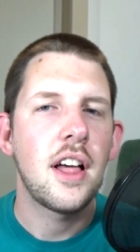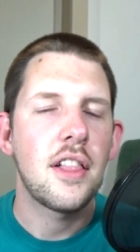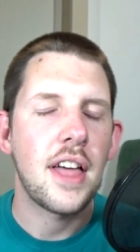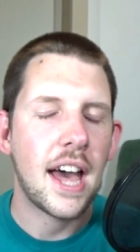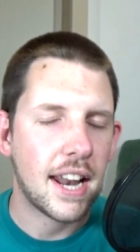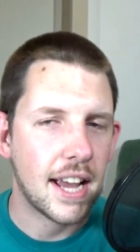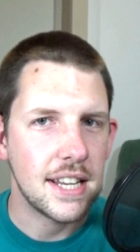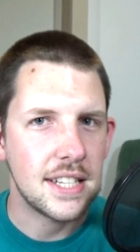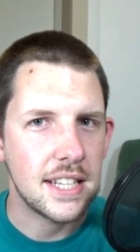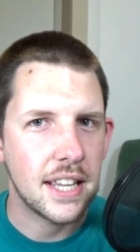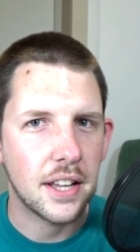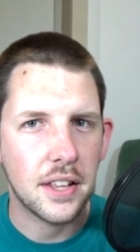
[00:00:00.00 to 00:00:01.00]
that
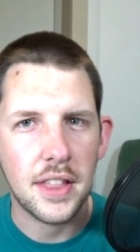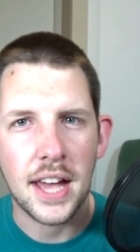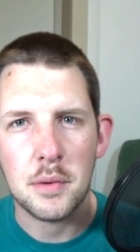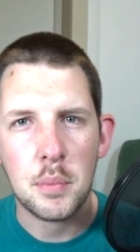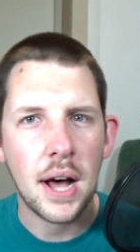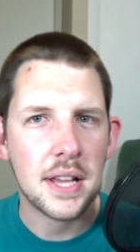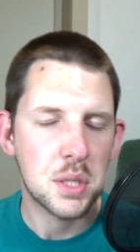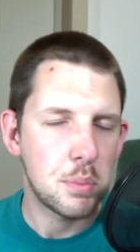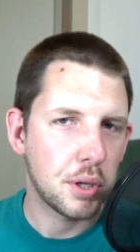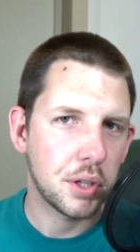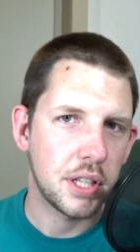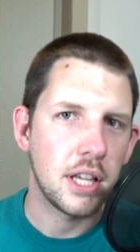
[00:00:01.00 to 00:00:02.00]
idea, that
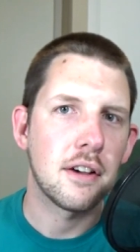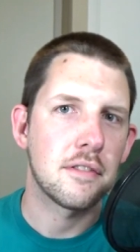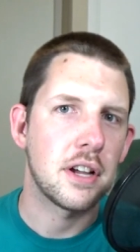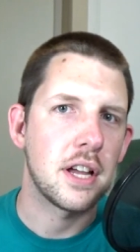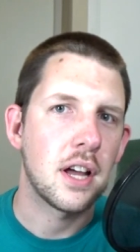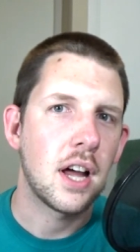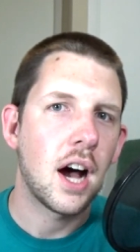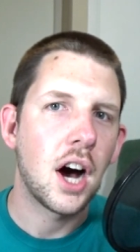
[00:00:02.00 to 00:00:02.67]
possibility of a